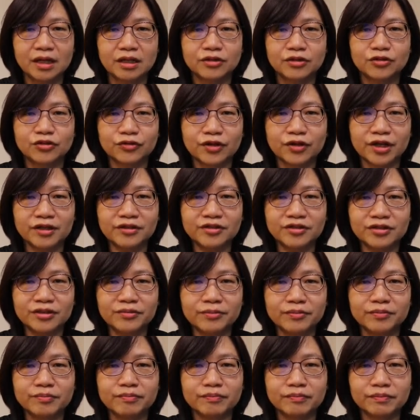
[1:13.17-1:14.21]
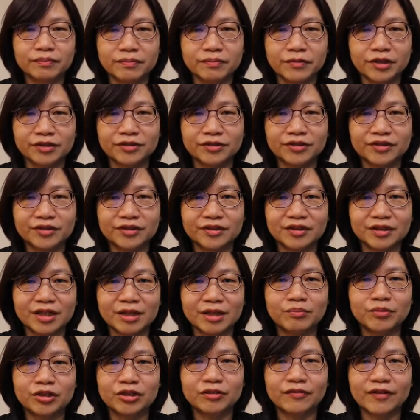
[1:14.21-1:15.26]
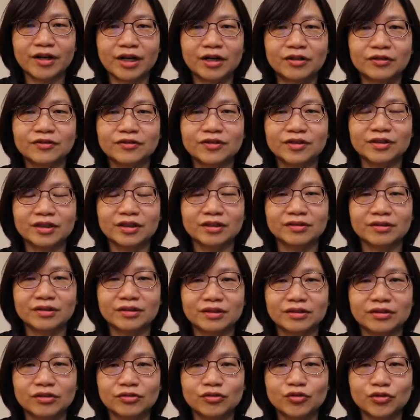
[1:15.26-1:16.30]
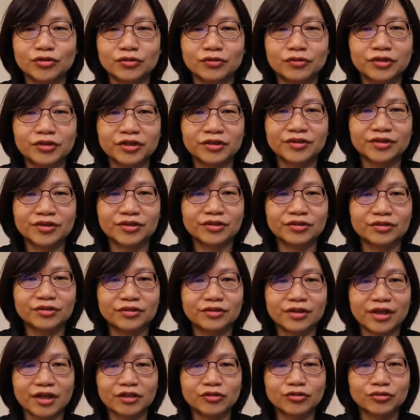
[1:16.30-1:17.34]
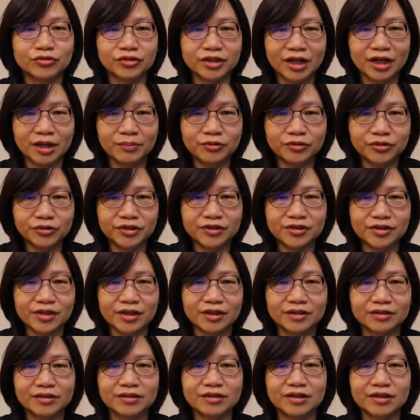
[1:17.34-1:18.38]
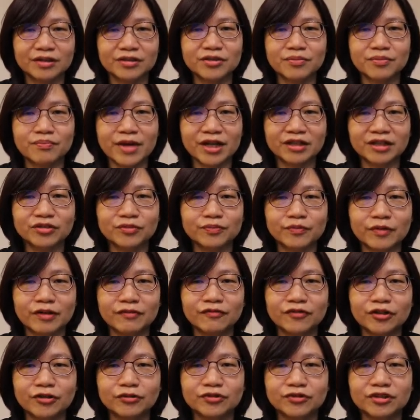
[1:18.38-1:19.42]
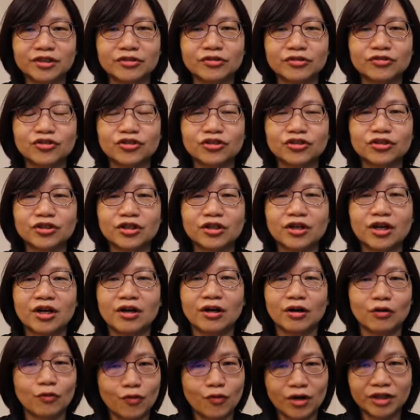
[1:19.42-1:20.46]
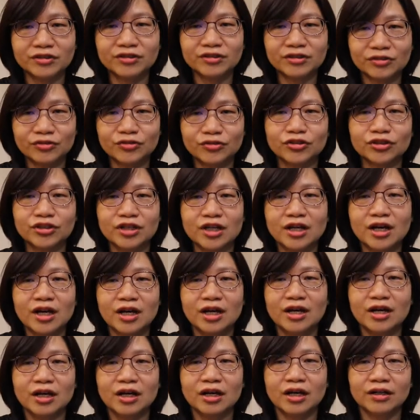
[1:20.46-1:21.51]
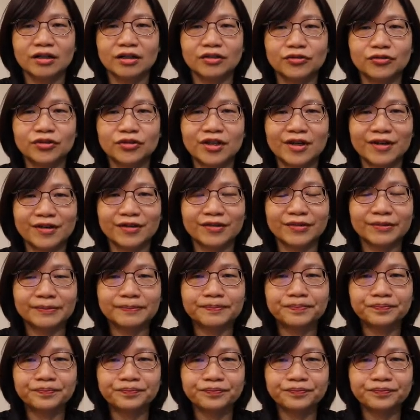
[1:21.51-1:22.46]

To estimate the number of hours that a generator actually operates at its maximum voltage or wattage, you can